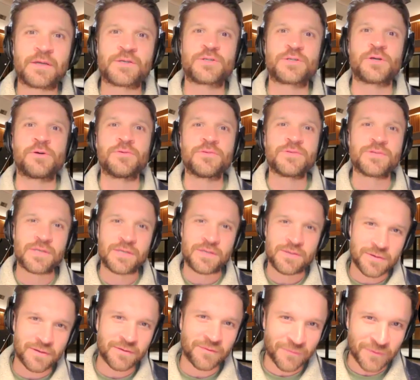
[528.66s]
shows,
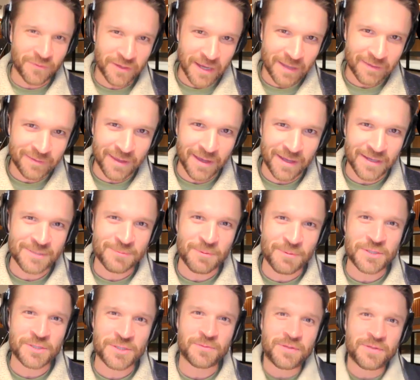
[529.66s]
you can forget that,
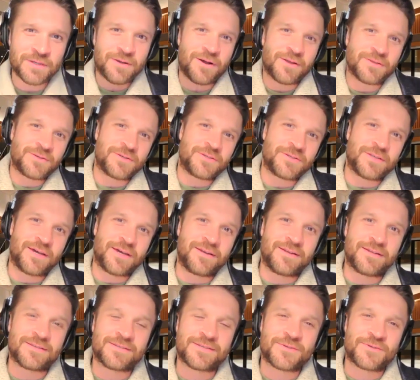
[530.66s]
especially when the concert's done
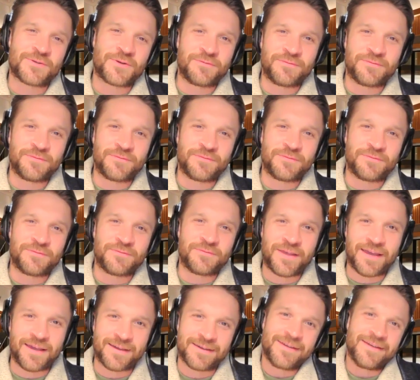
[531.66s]
and it's just sort of
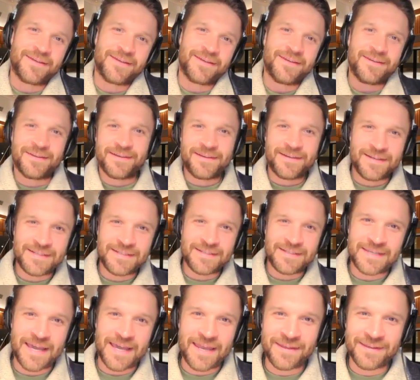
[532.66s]
like
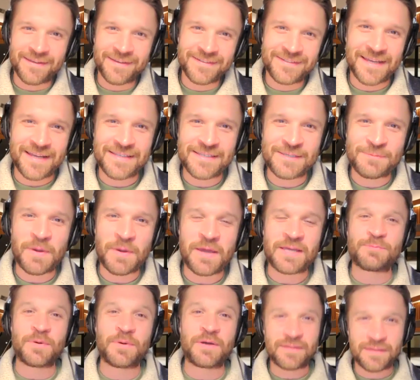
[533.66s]
dead space.
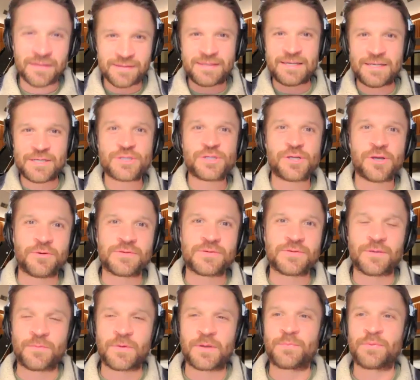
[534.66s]
But these shows
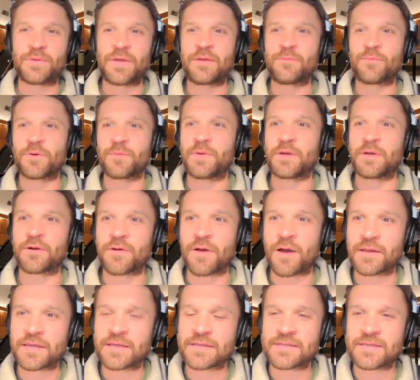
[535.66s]
that we played were bigger
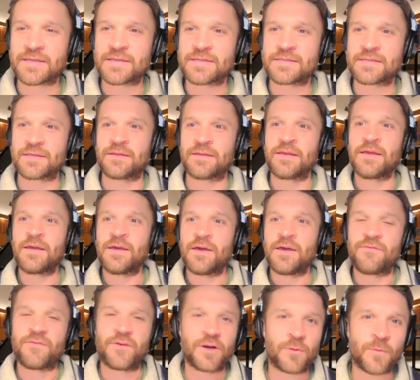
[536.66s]
audiences and
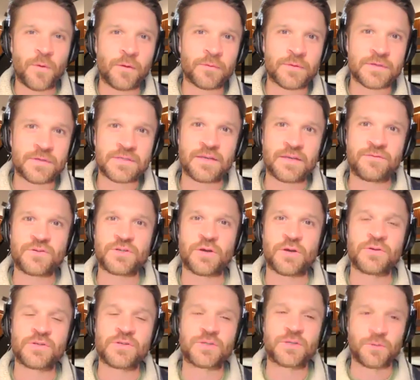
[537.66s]
very well received
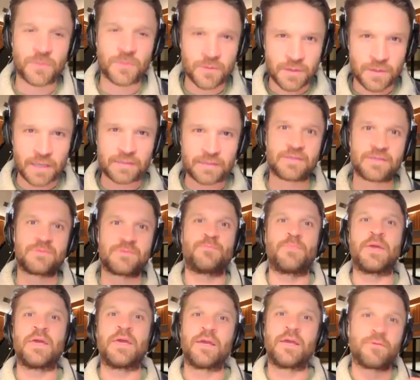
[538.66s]
shows, so we get these
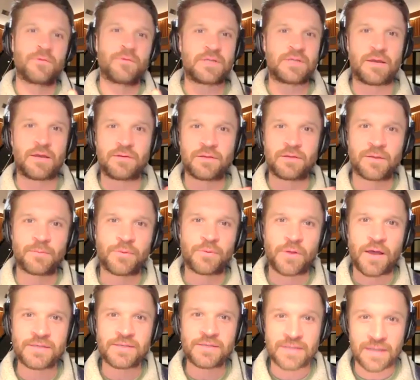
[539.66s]
big resounding
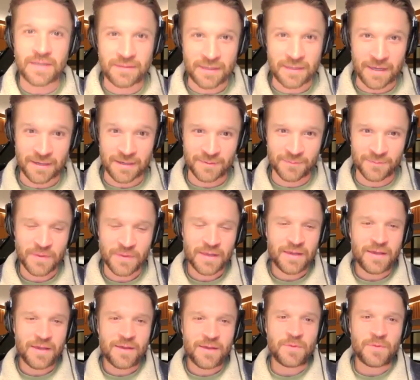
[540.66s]
applauses at the end. And
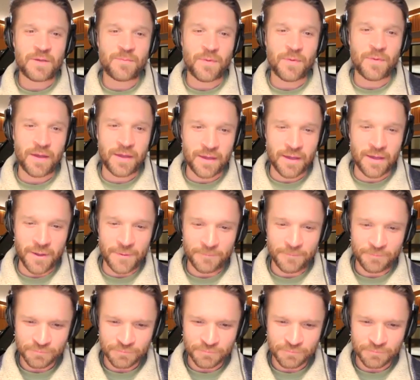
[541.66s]
me and my